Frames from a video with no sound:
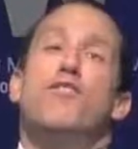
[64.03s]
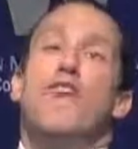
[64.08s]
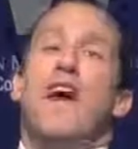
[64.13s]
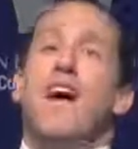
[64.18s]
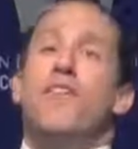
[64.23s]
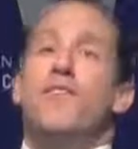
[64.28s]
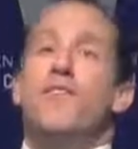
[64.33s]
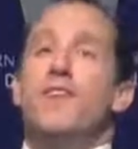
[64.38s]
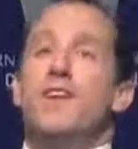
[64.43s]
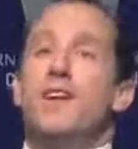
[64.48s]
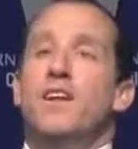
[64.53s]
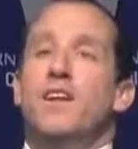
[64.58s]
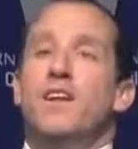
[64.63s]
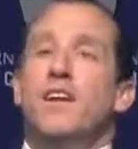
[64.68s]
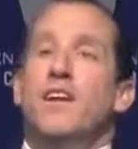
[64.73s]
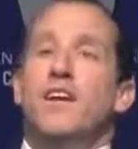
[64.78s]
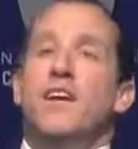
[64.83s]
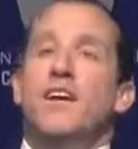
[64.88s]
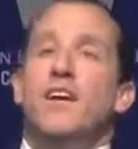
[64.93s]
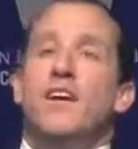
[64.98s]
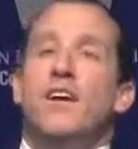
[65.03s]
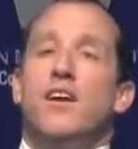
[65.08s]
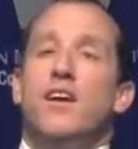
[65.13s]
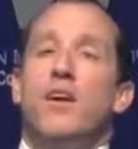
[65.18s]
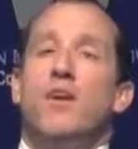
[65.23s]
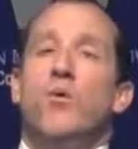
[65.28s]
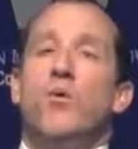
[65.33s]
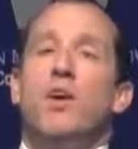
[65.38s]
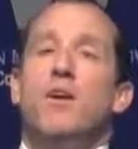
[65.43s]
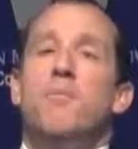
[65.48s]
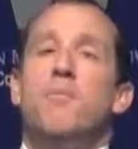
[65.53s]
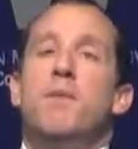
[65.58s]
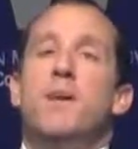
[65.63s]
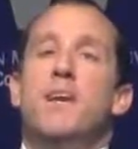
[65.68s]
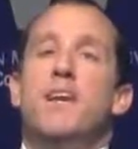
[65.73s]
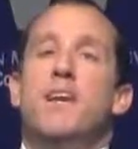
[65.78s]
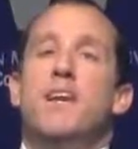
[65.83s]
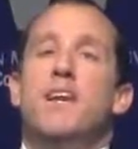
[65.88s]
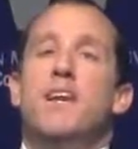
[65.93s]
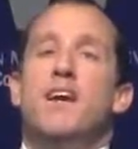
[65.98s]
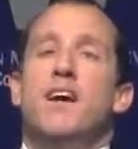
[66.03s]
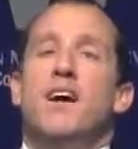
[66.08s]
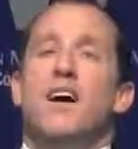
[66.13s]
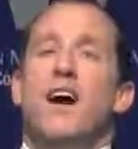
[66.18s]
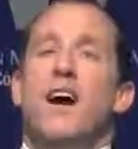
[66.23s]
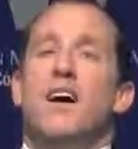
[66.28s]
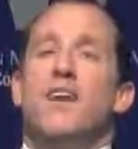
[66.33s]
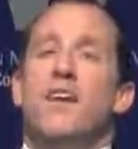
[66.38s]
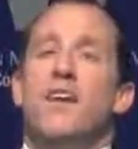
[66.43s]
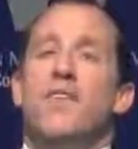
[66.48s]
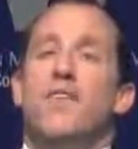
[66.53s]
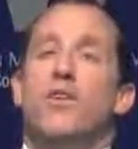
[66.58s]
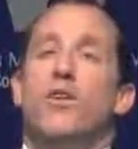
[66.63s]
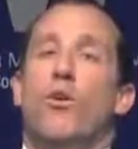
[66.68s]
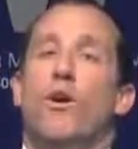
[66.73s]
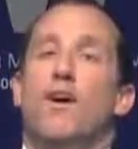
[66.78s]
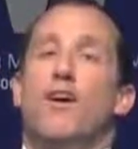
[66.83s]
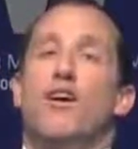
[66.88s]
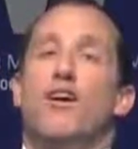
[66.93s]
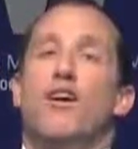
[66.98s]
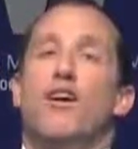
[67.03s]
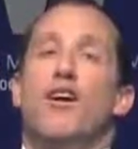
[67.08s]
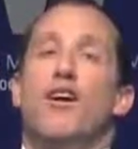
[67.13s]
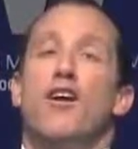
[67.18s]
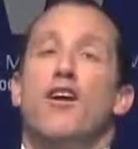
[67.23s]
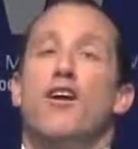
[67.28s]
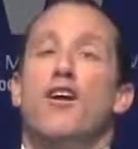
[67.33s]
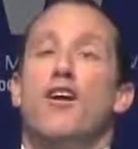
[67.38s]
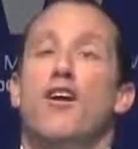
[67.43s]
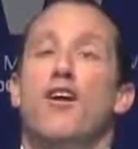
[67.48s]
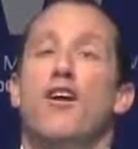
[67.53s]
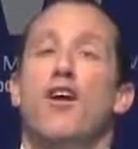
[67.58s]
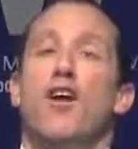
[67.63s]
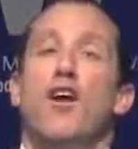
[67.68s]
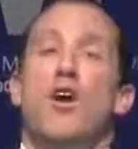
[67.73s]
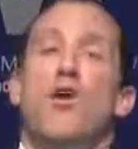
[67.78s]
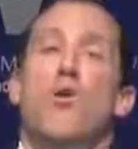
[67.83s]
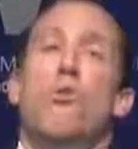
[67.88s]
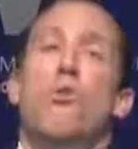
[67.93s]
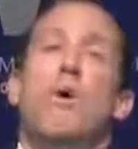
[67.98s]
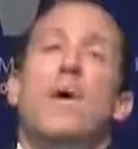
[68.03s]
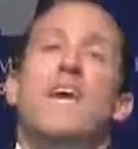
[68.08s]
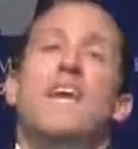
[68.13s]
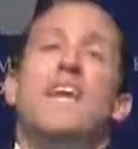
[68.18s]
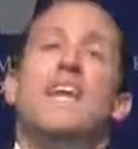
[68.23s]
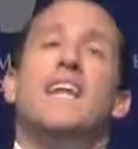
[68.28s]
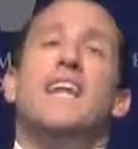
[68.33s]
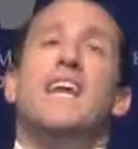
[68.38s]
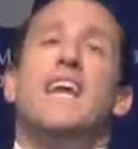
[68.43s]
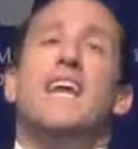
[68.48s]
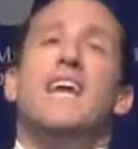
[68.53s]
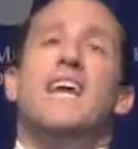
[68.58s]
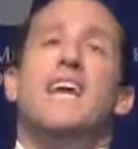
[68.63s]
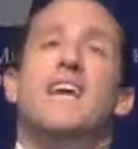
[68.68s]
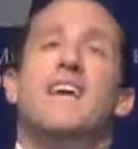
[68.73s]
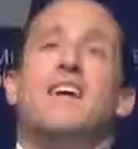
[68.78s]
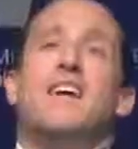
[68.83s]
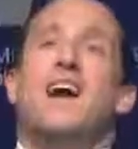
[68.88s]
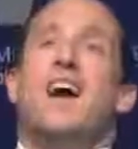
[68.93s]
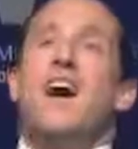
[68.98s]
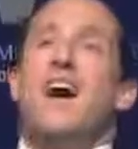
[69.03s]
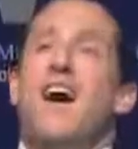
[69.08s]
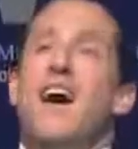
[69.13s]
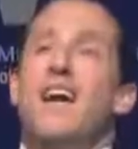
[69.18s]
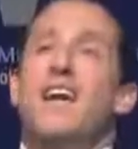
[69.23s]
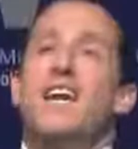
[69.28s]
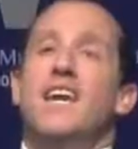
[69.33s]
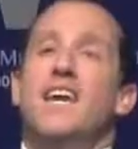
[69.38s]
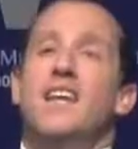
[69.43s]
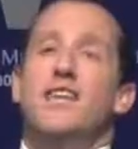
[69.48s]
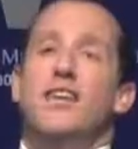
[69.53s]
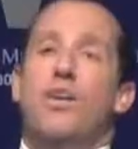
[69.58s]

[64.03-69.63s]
definitely, we need another lawyer. We need kind